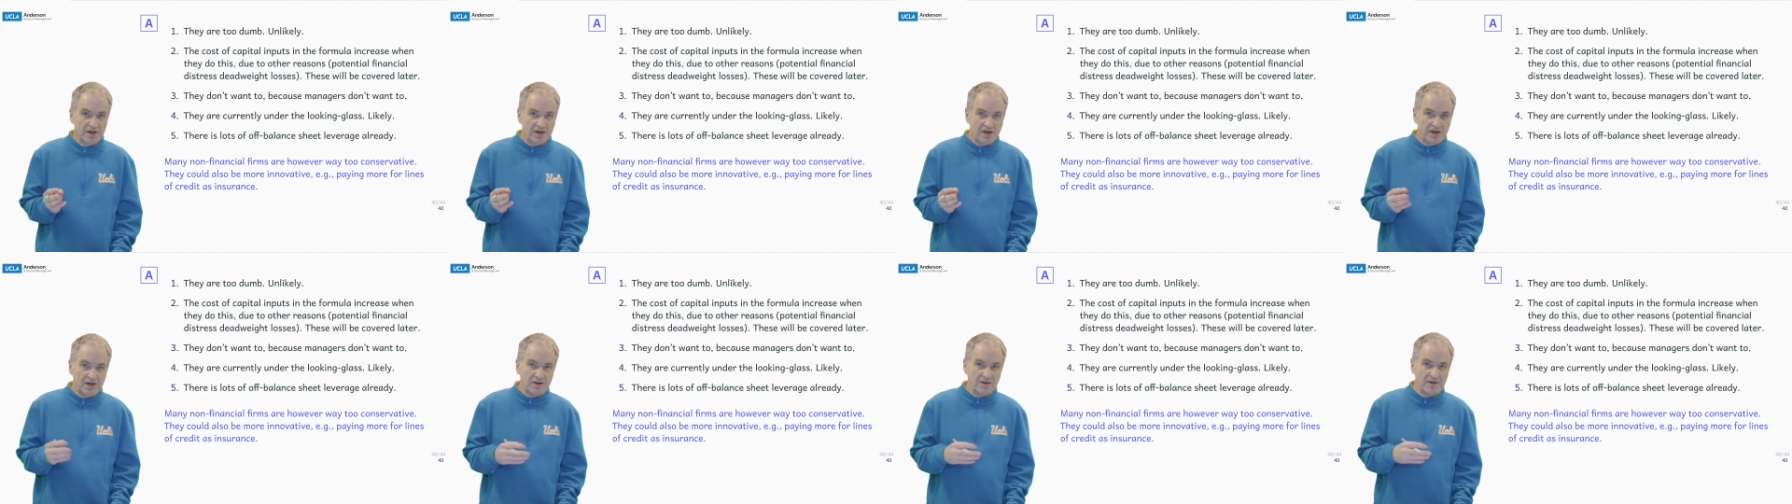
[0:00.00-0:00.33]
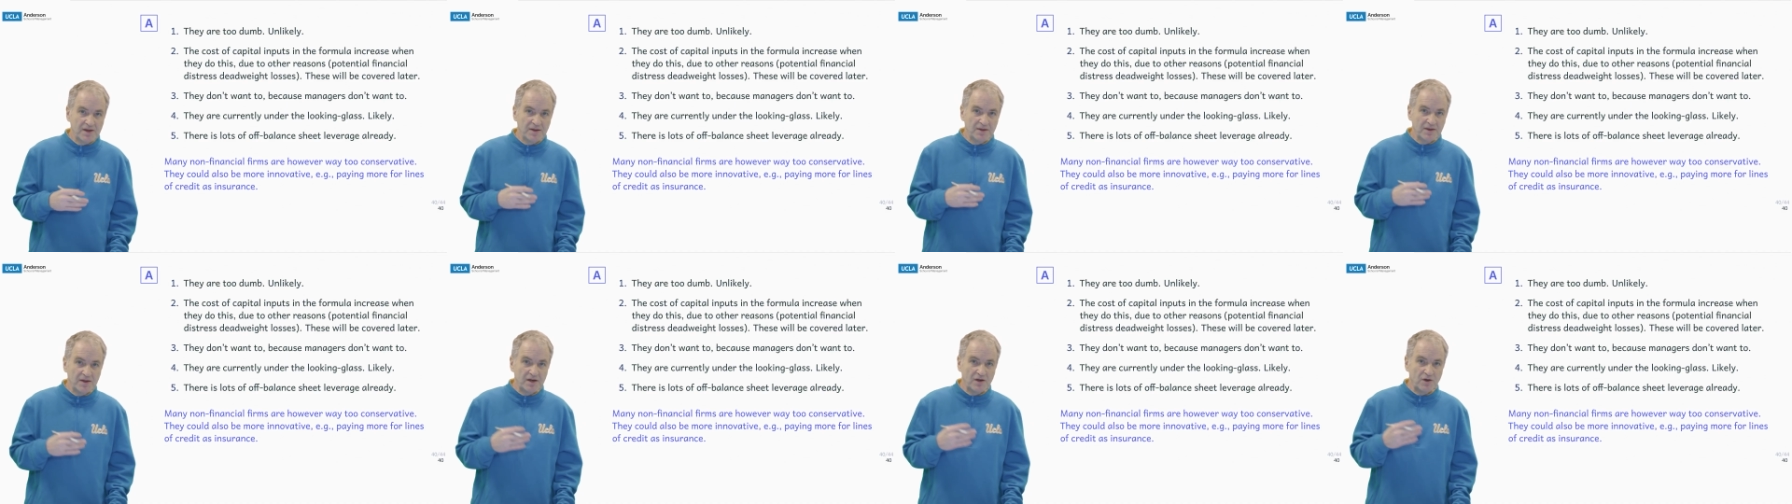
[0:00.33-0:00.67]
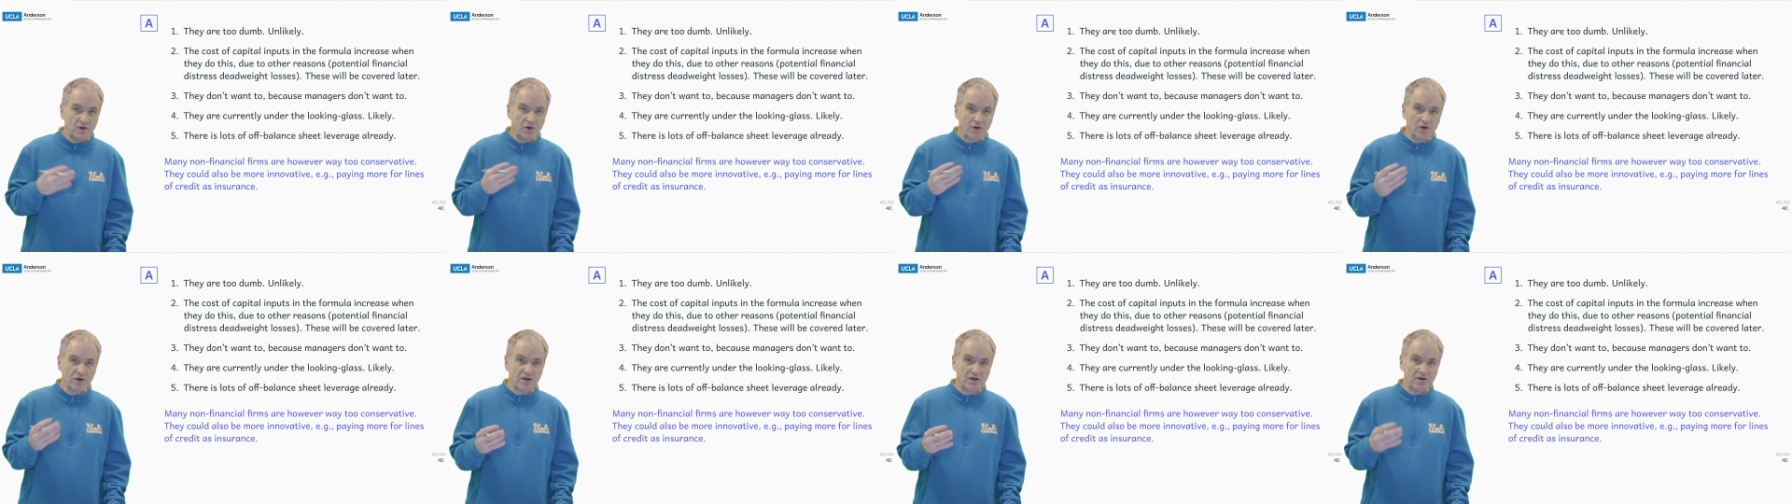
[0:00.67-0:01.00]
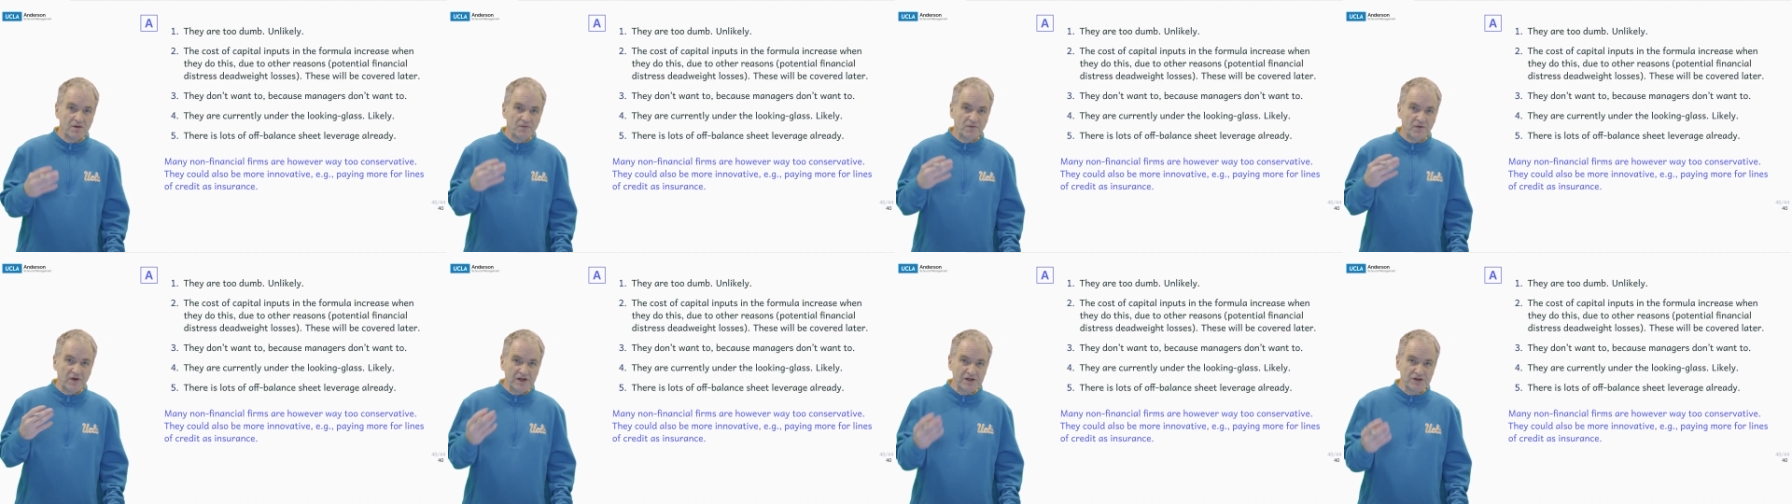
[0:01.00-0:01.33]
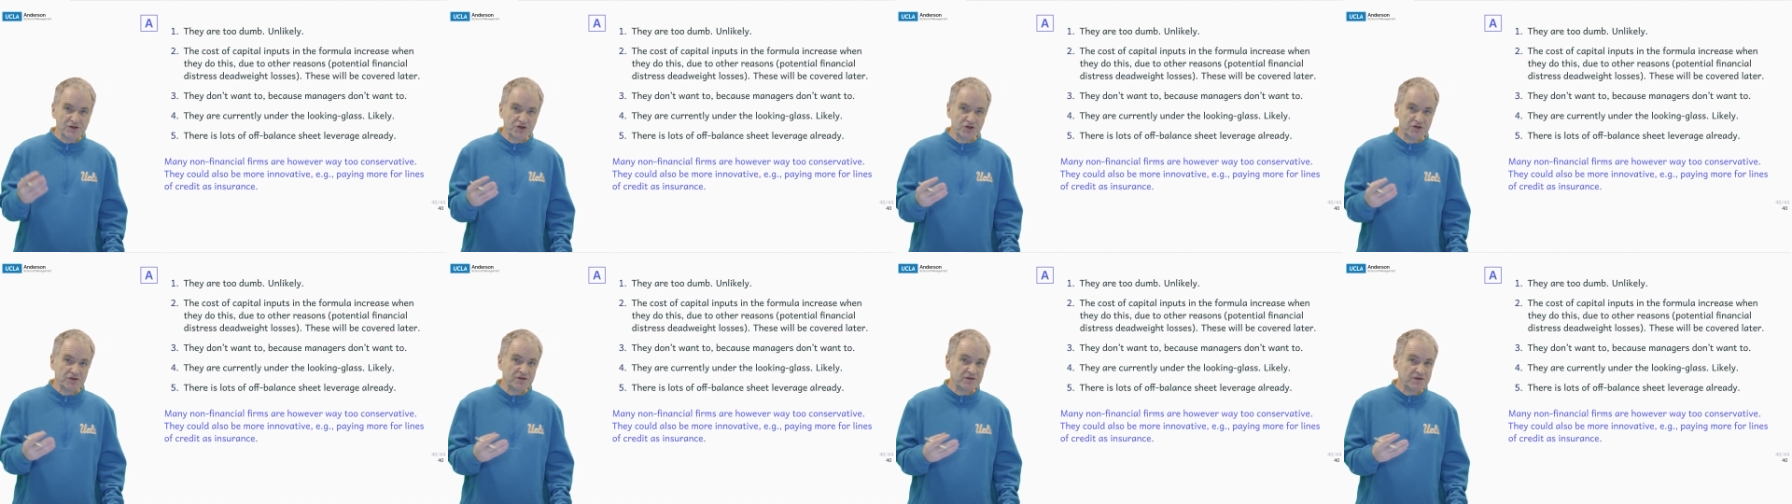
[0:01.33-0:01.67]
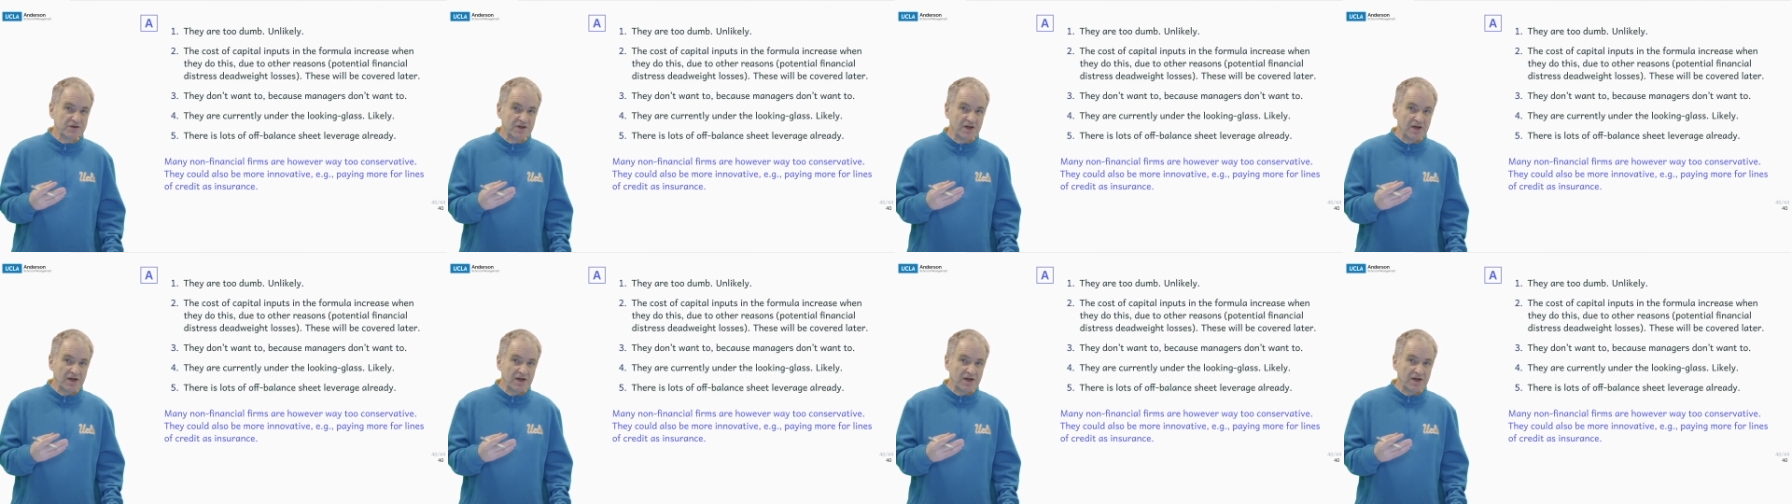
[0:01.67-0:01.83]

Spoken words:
and then the lawyer vultures